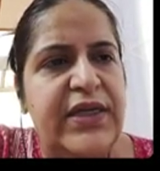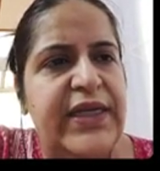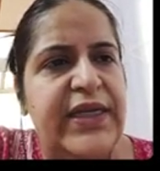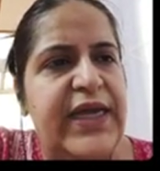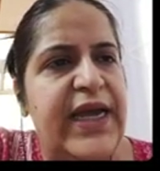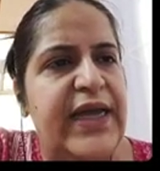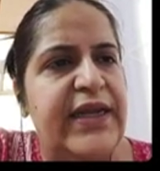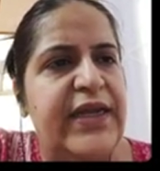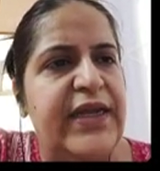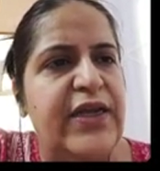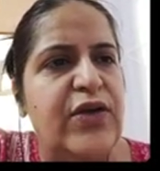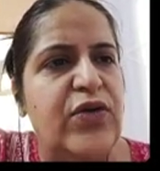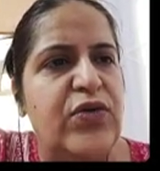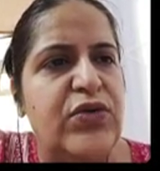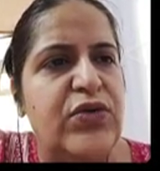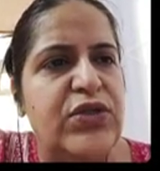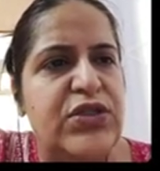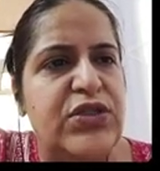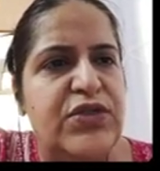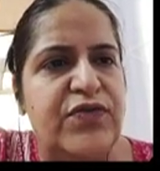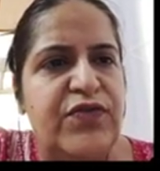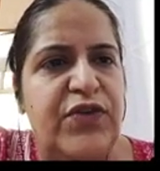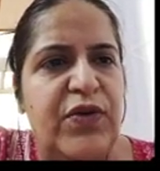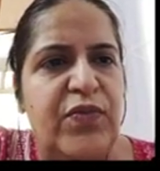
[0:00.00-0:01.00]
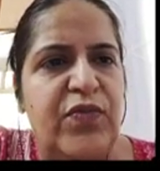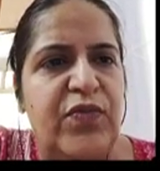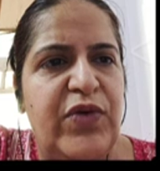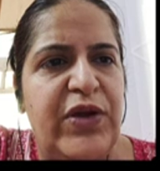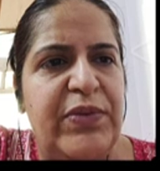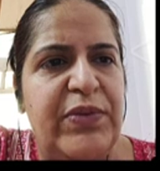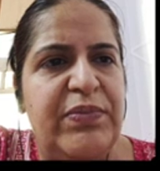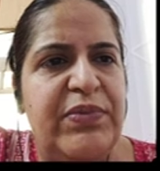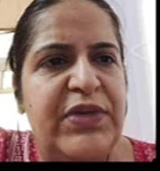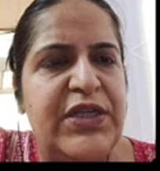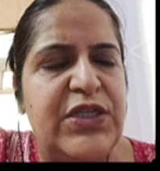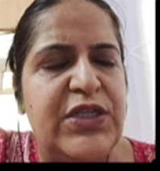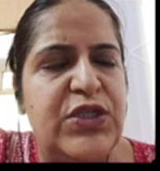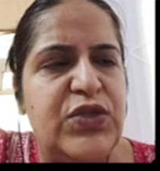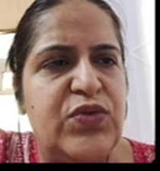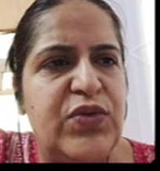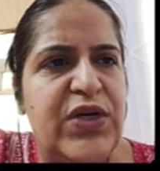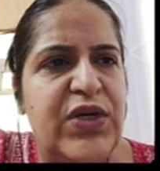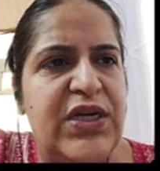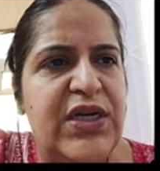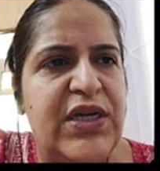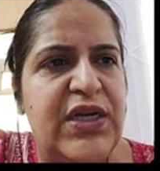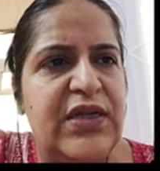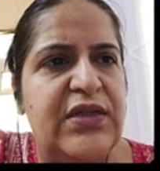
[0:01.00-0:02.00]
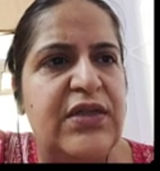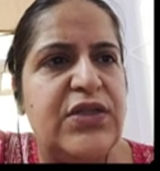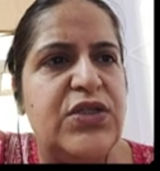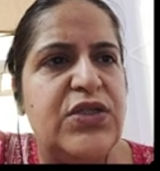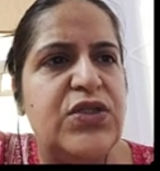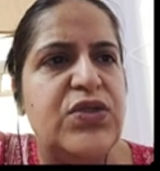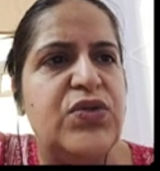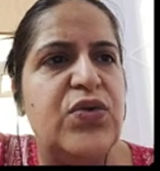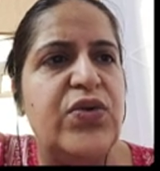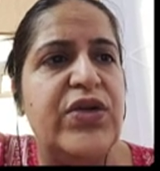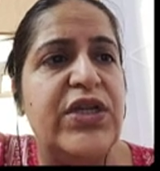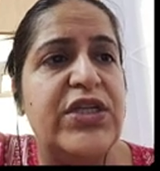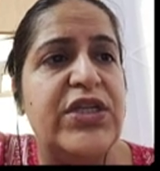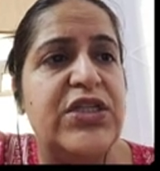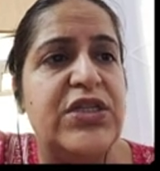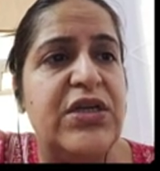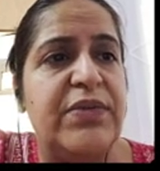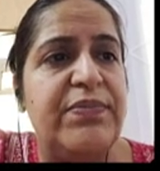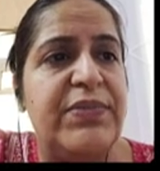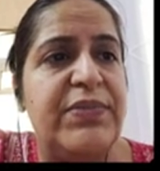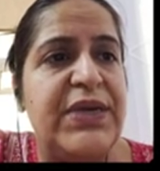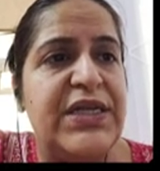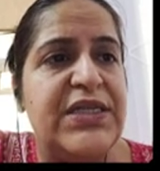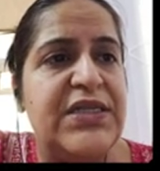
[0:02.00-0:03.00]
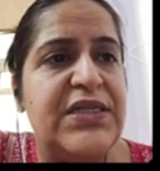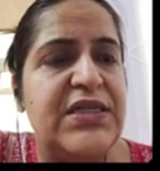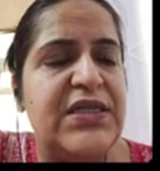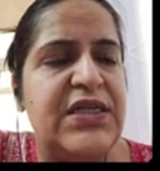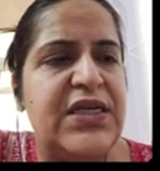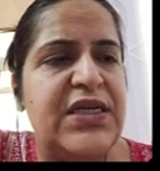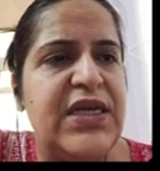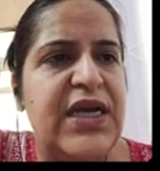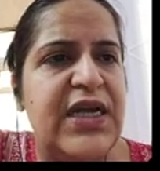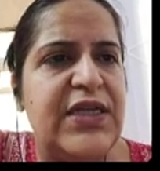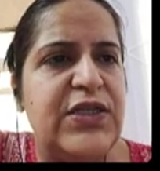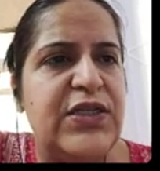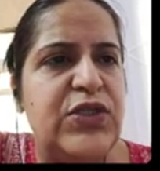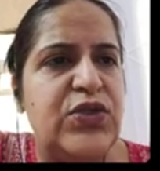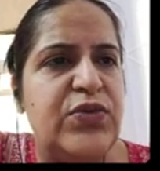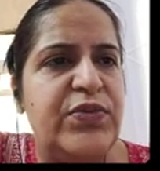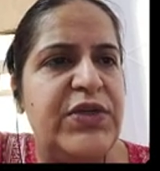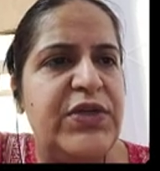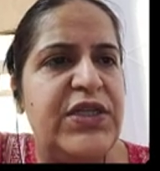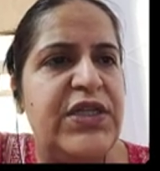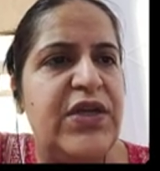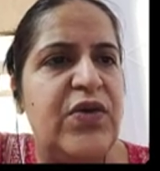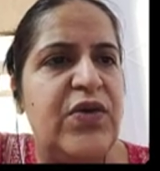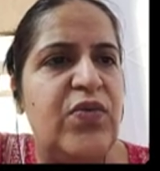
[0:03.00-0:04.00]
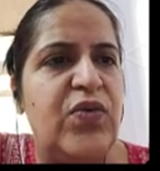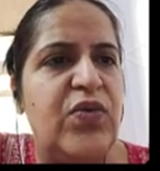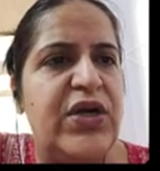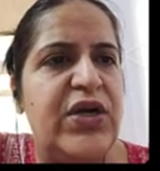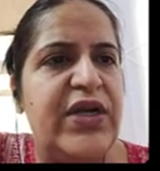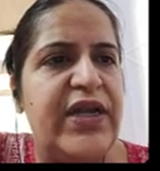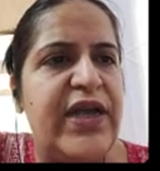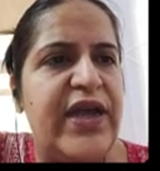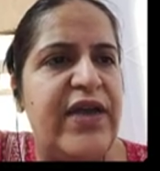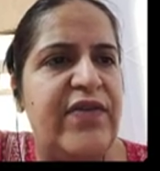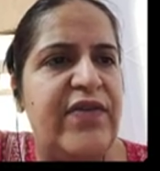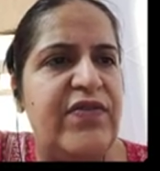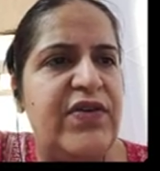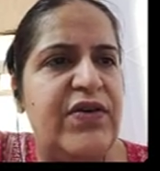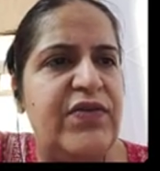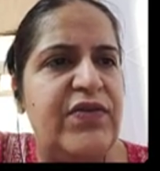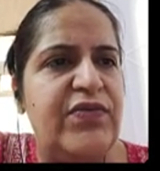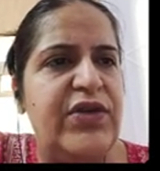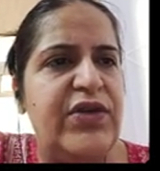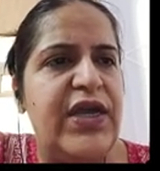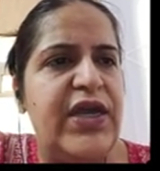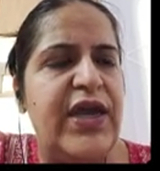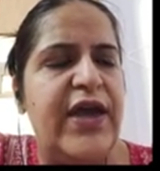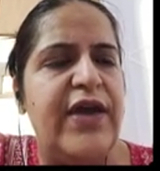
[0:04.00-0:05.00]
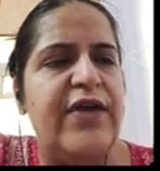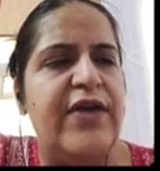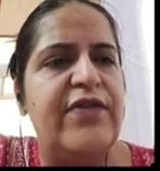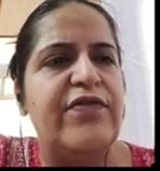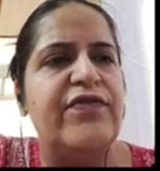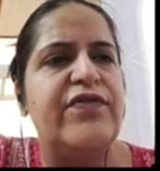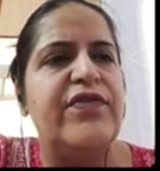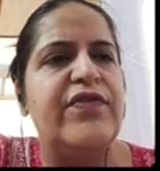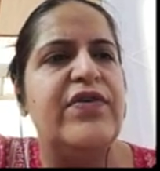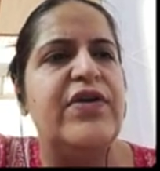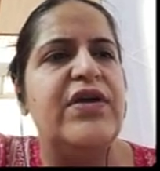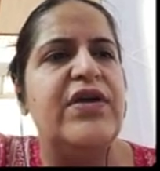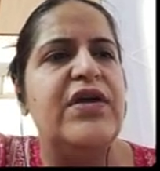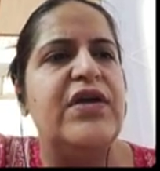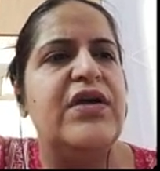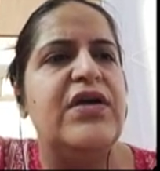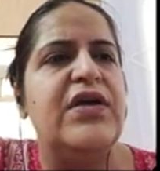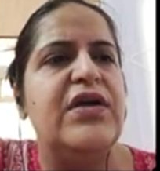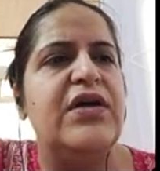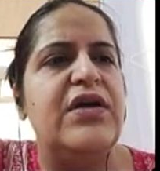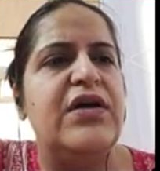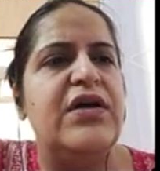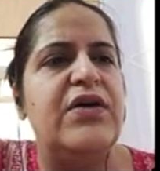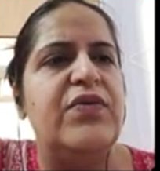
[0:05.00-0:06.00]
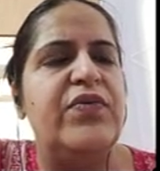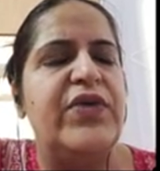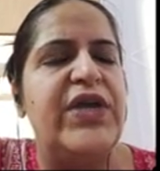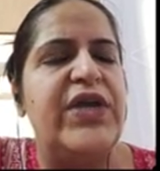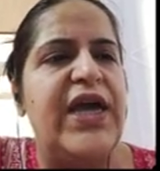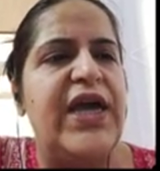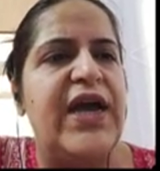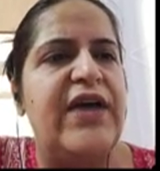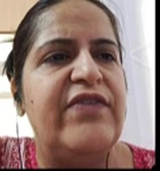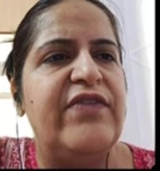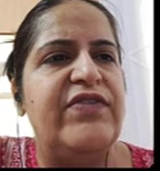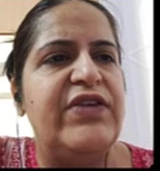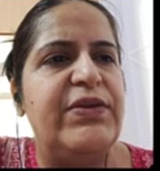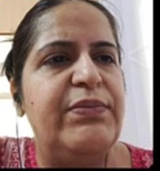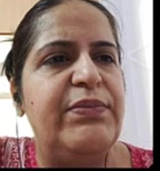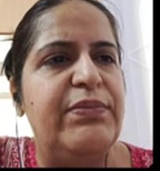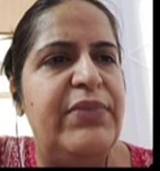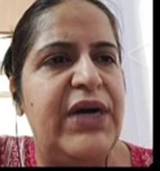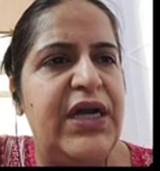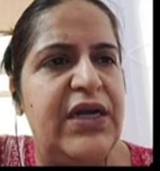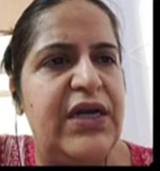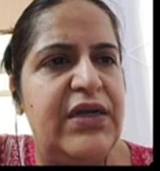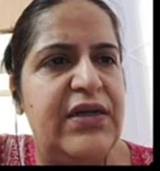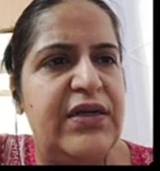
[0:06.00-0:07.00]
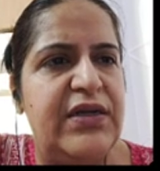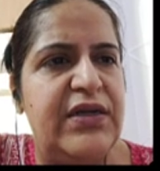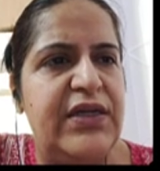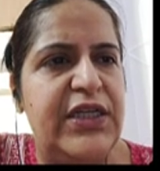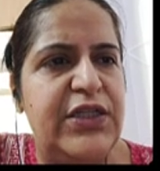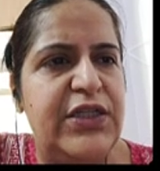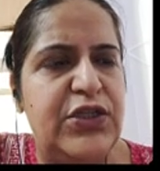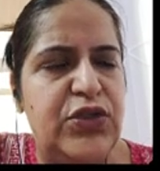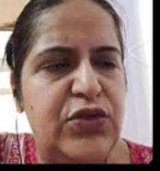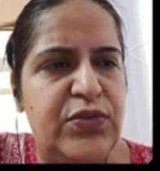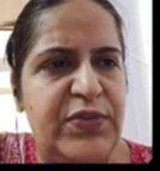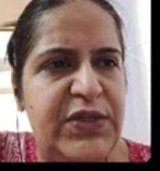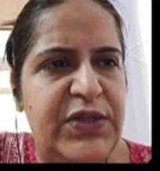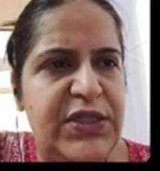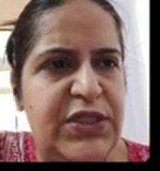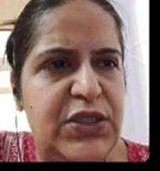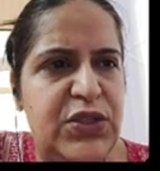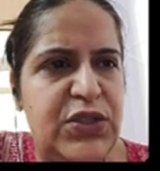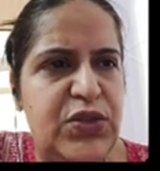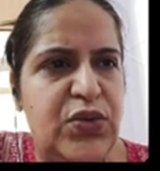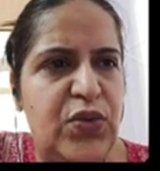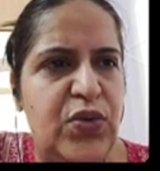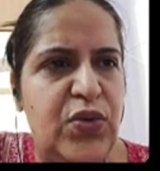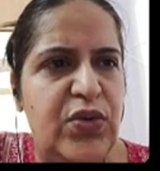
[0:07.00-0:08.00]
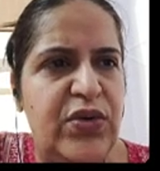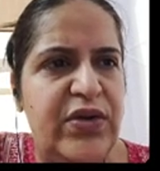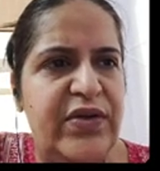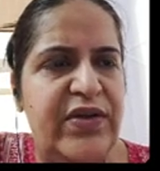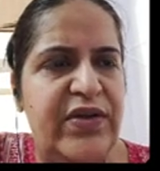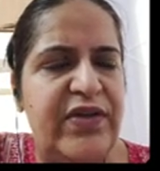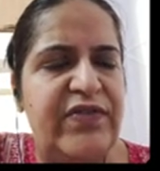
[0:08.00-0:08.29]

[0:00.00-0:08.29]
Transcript: Carrying goods from one place to another. Storage capacity has to be there. Whatever we have in bulk needs to be stored.